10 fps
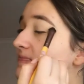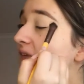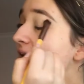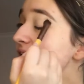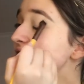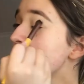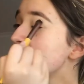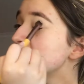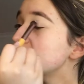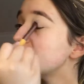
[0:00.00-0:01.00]
There's not
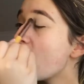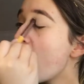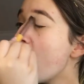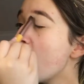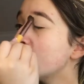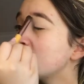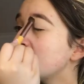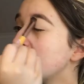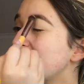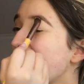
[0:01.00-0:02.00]
a star
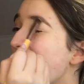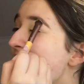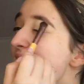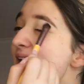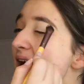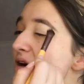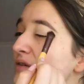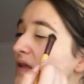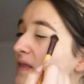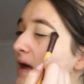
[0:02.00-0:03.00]
in
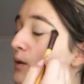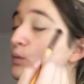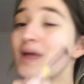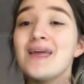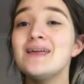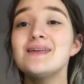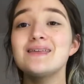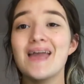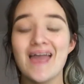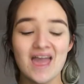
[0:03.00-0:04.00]
heaven that we
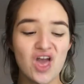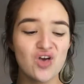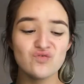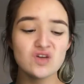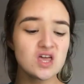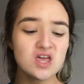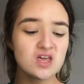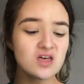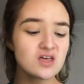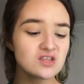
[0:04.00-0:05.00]
can
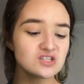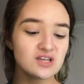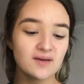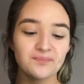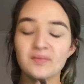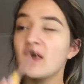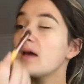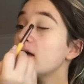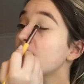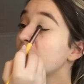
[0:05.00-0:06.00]
reach
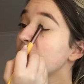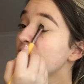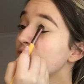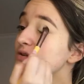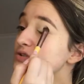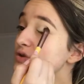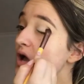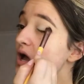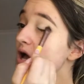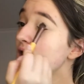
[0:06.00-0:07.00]
if we're
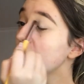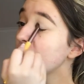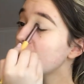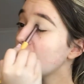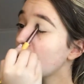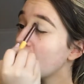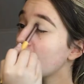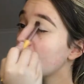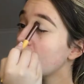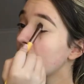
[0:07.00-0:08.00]

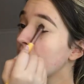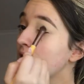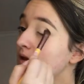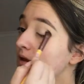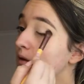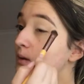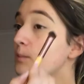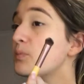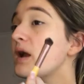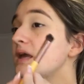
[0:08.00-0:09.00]
trying,
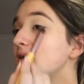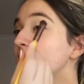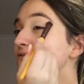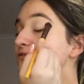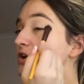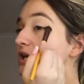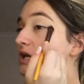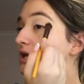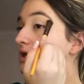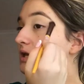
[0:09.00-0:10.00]
breaking free.